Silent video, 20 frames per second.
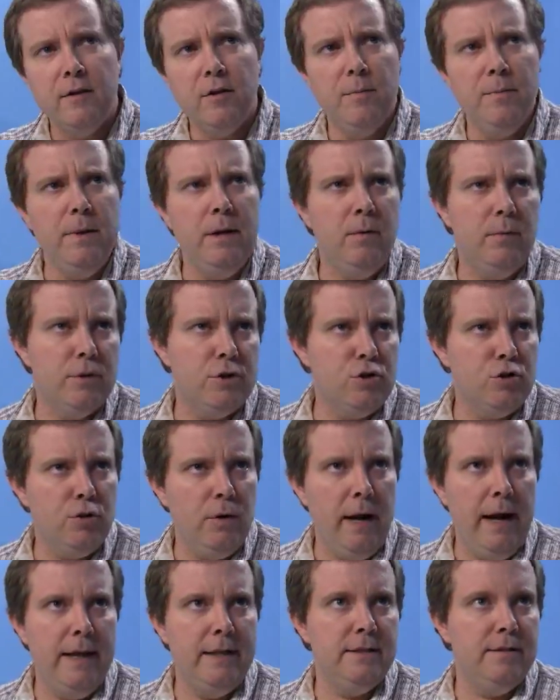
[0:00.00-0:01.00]
to me, with
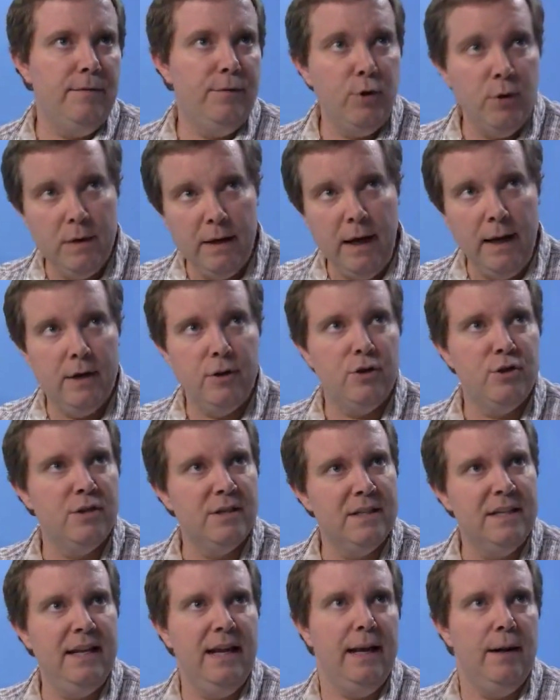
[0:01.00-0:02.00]
trends, if you can
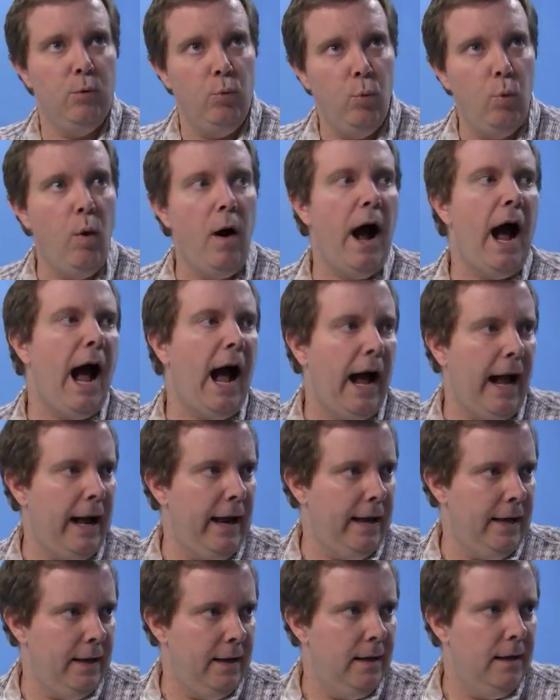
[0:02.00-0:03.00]
understand
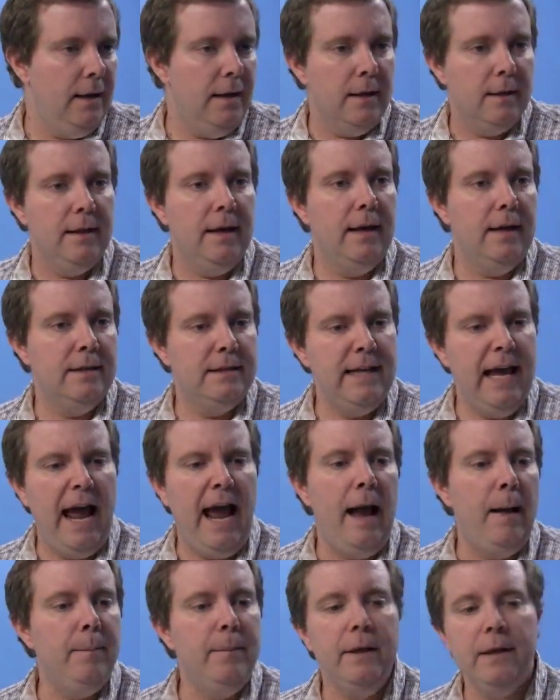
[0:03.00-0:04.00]
why that it's
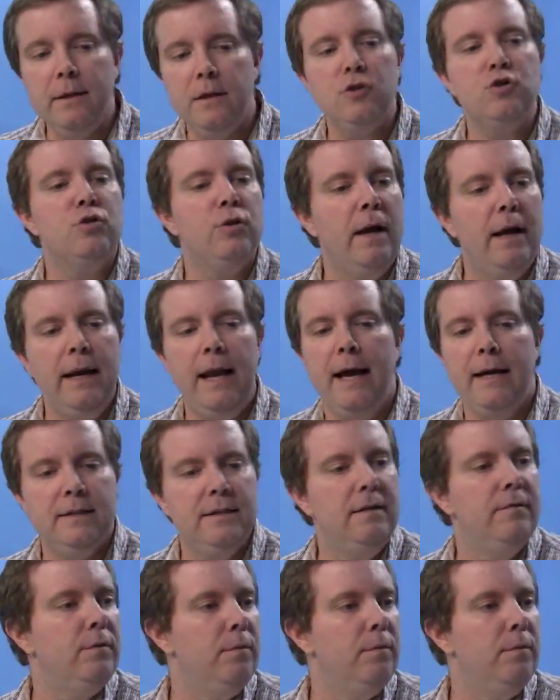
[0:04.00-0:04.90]
happening, the trend has